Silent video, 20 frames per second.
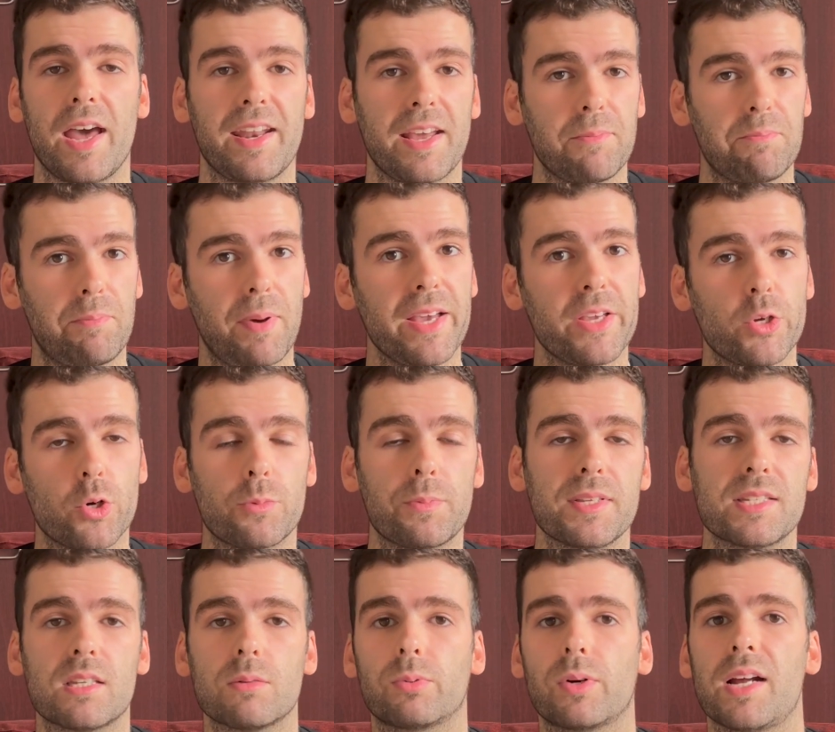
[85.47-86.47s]
And I bet you'll be
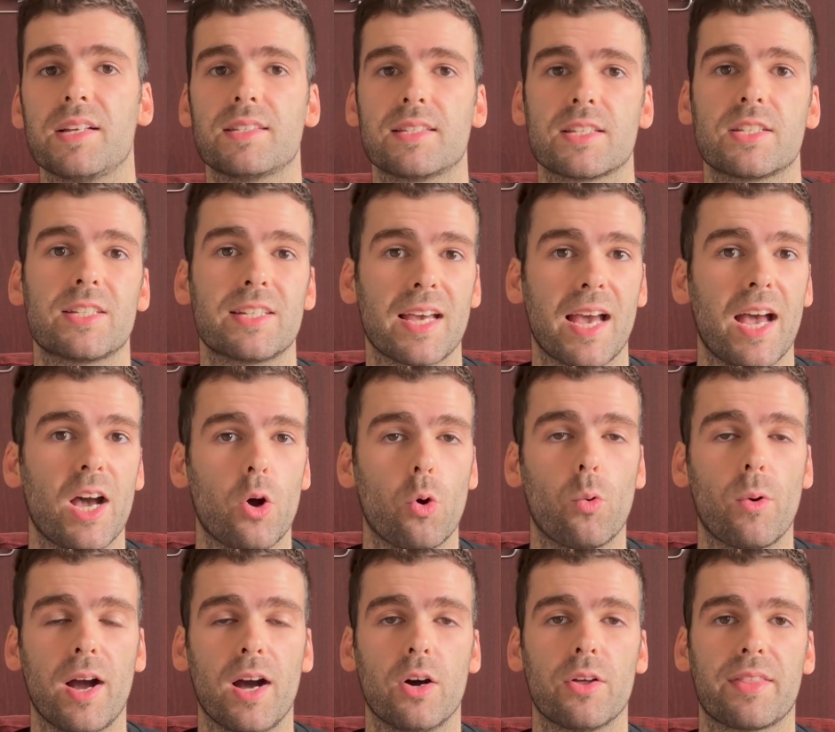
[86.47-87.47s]
surprised as to how
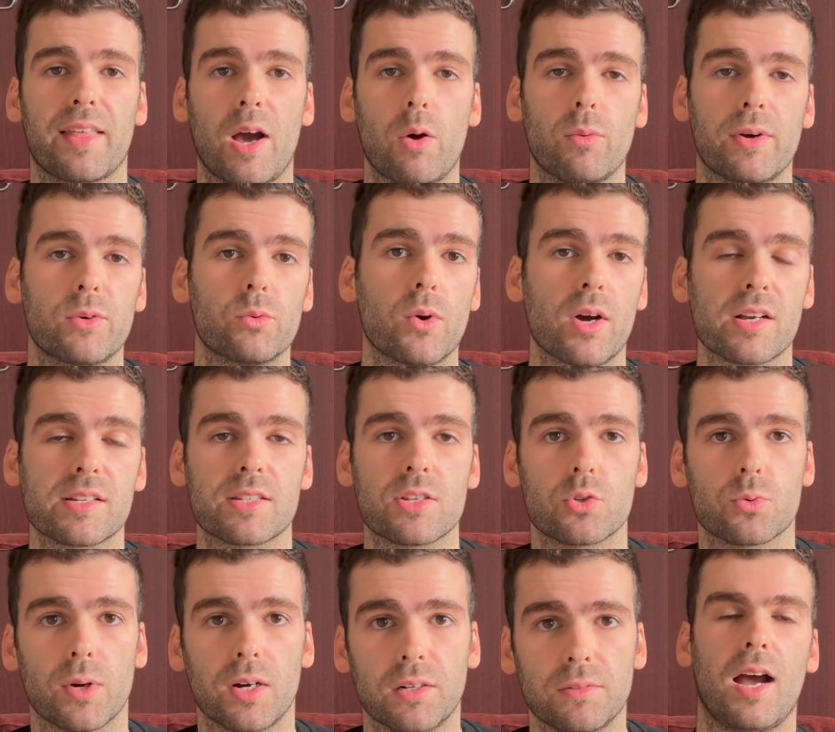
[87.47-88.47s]
well that one works
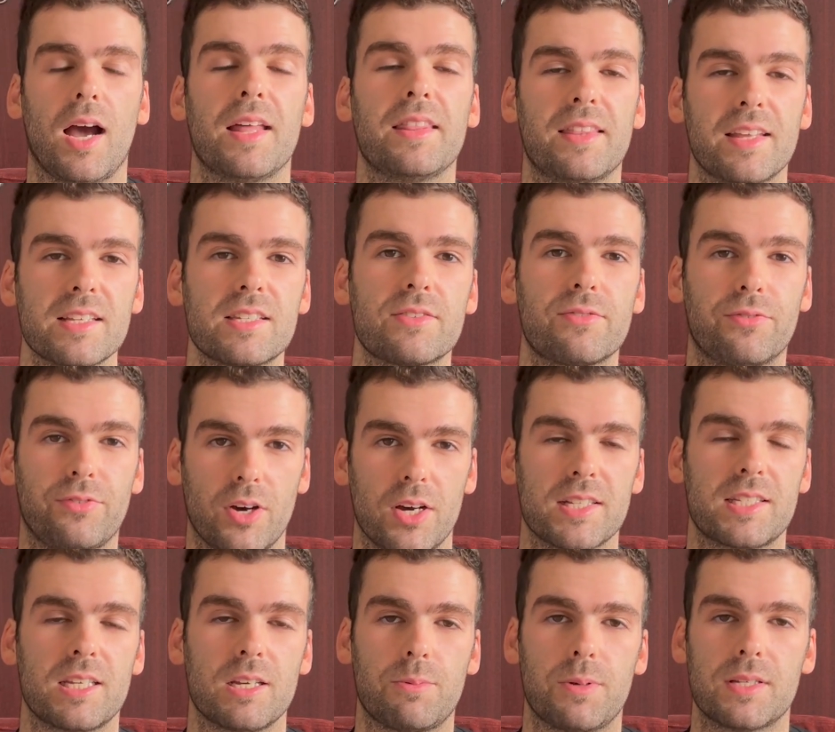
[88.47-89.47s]
as well. And this third
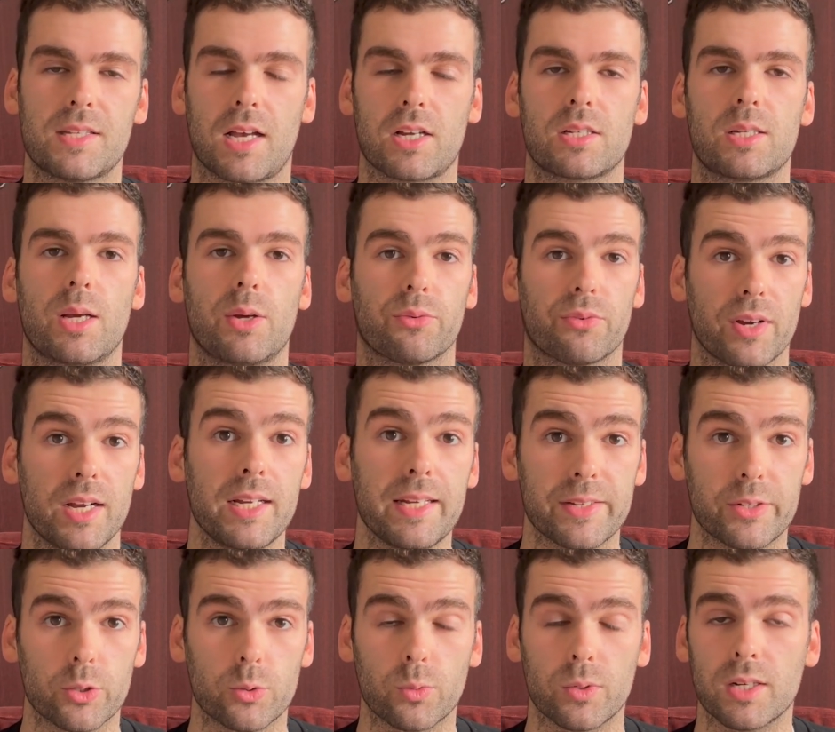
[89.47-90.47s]
tip is actually a really
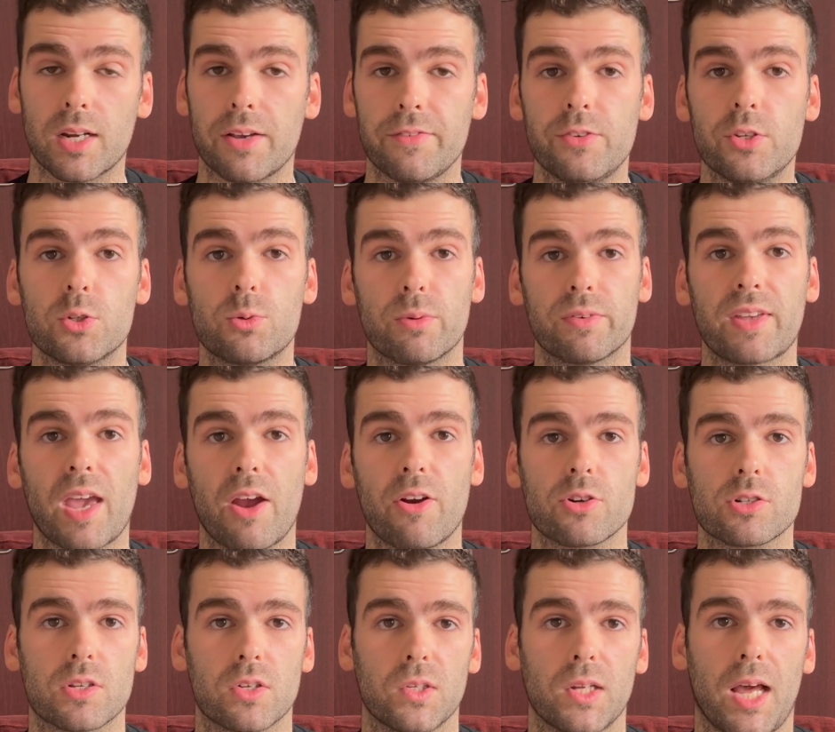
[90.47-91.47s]
good one I've used with
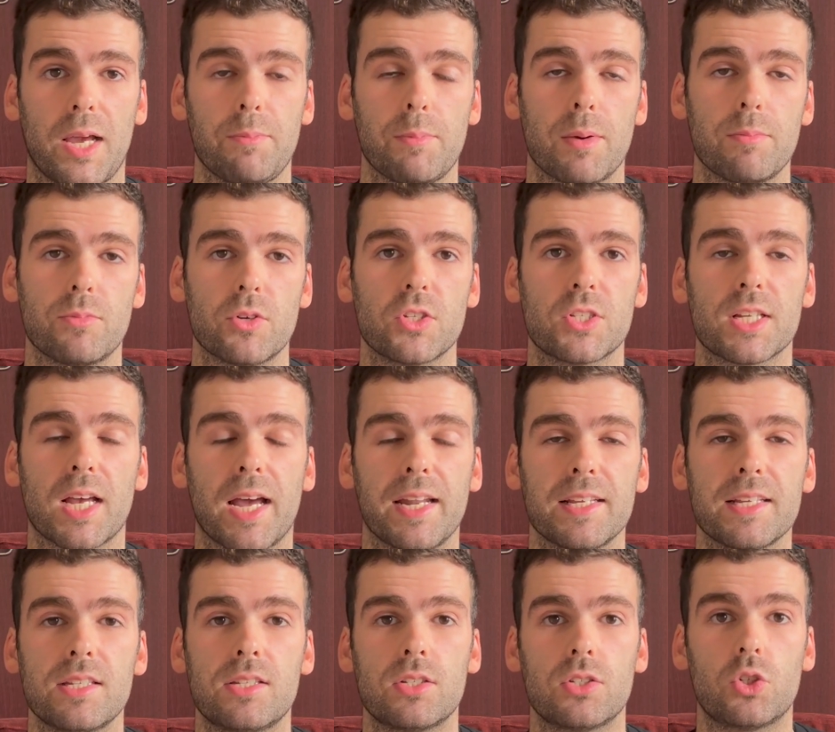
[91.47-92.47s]
Cravings online members, and
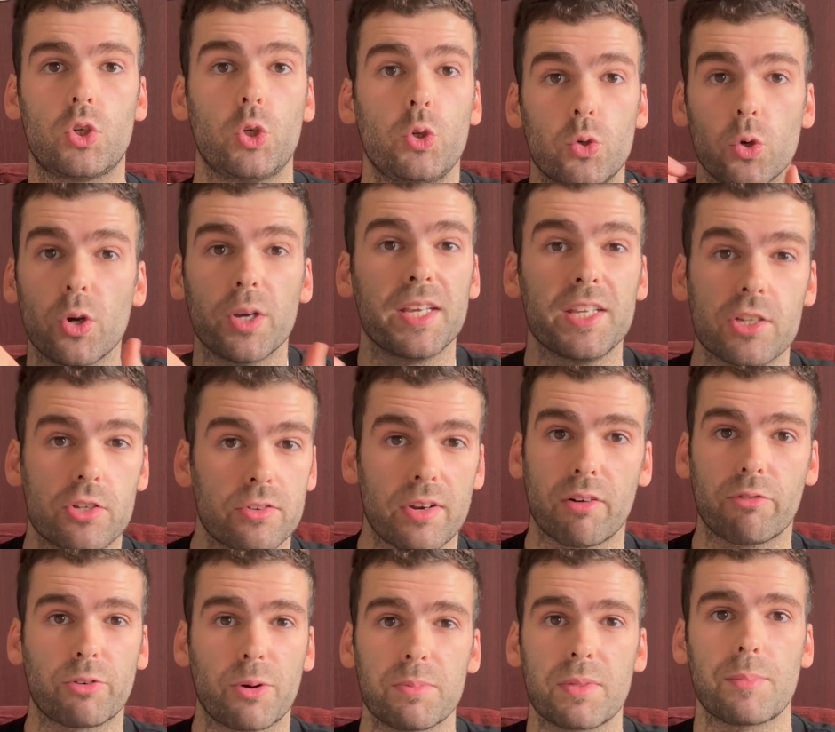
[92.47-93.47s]
it's do not eat
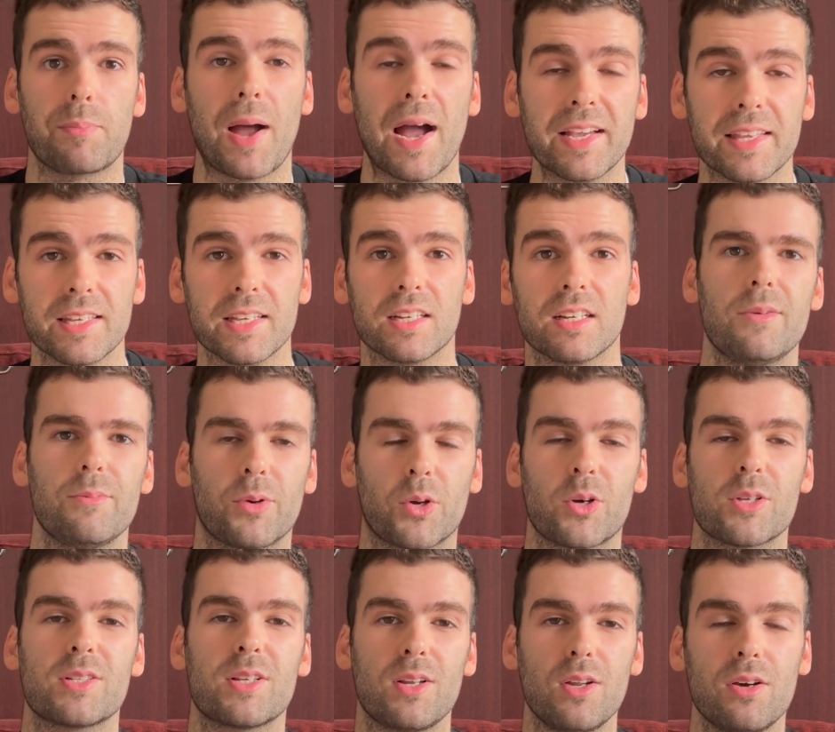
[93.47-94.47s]
straight from the packet.
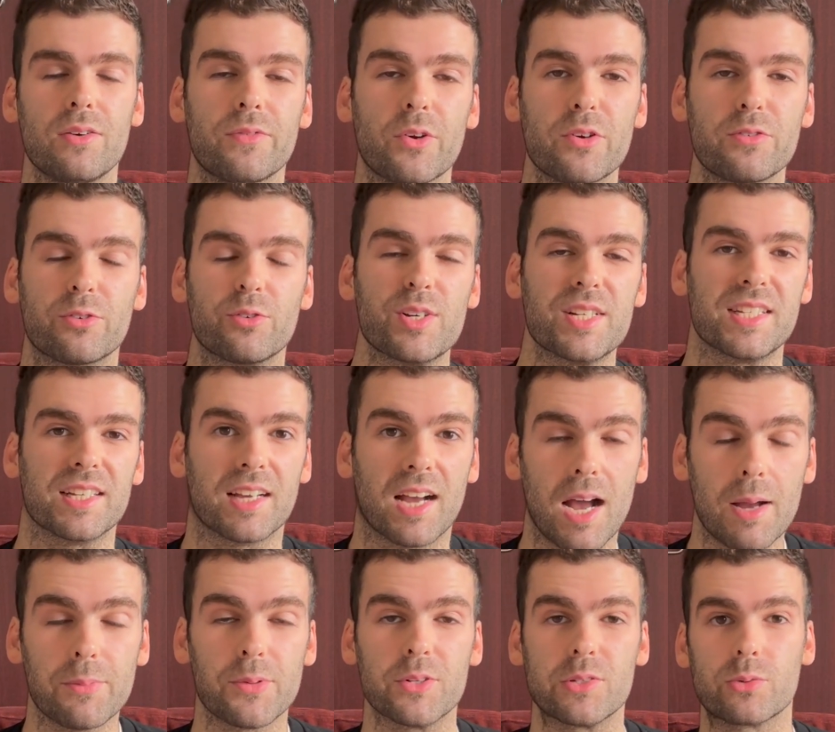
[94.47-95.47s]
Because a lot of overeating
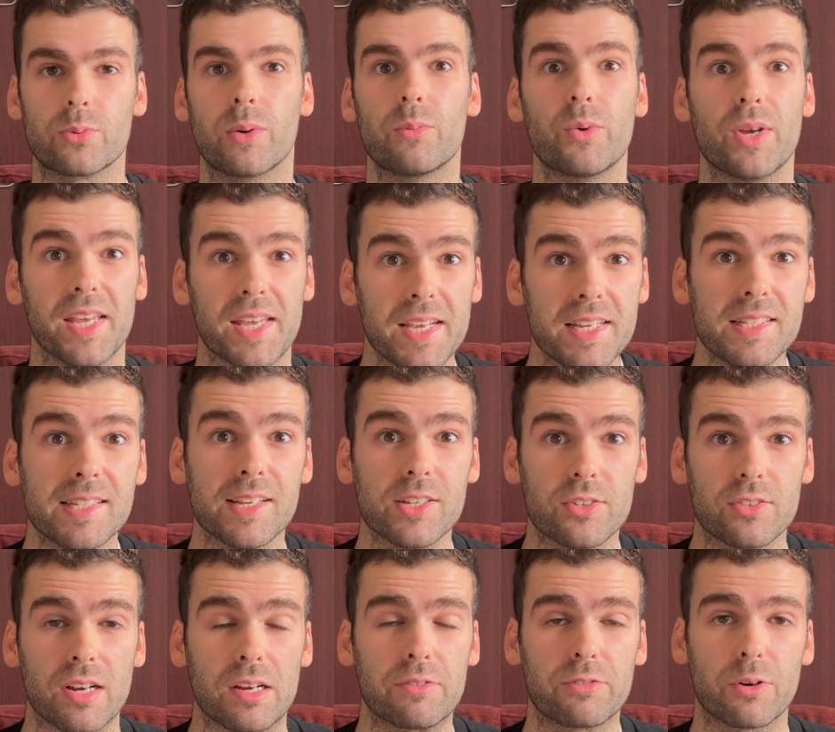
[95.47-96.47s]
happens when we're eating
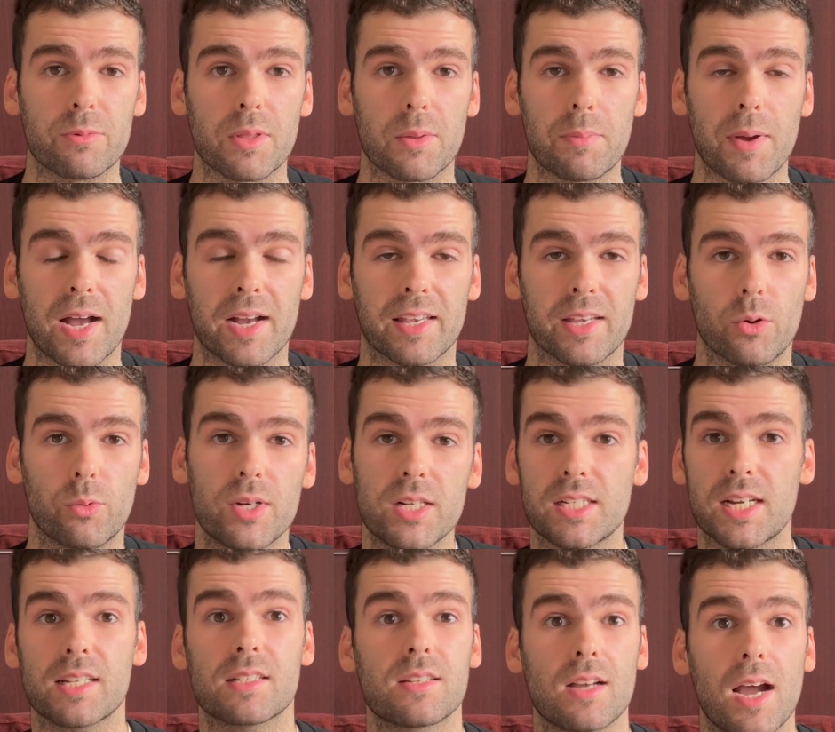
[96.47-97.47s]
straight from the packet, which
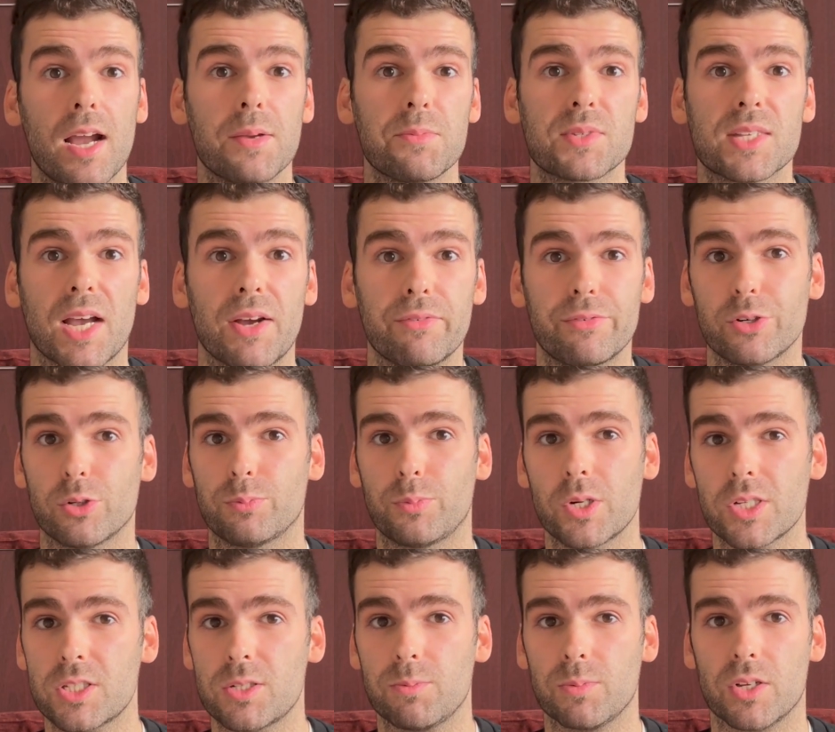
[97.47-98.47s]
at times can feel
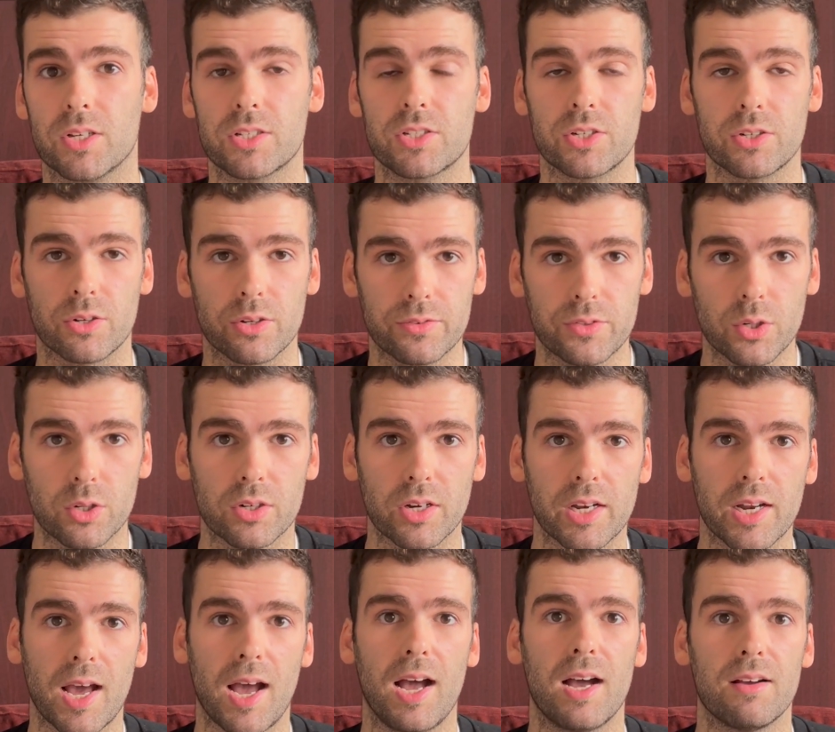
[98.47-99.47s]
bottomless. If you're going
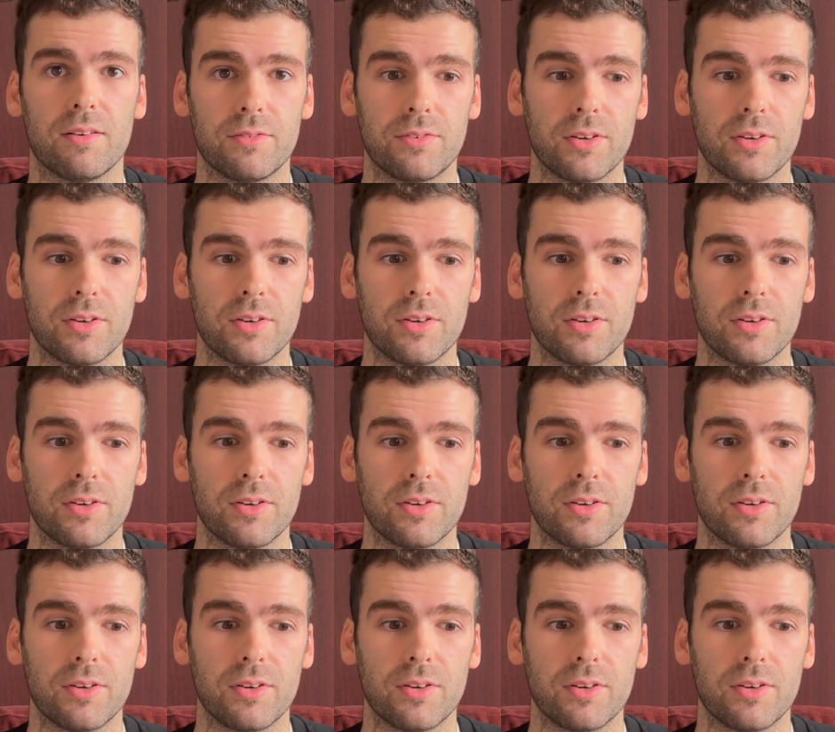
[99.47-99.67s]
to have